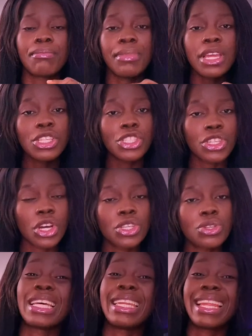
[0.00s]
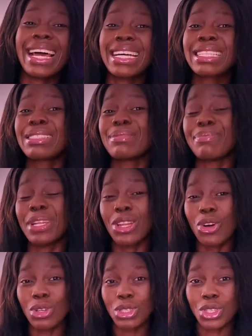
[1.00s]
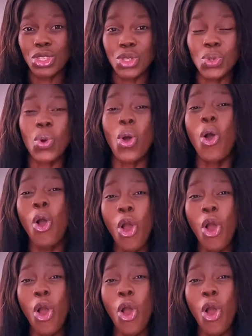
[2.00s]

make sure the land belongs to you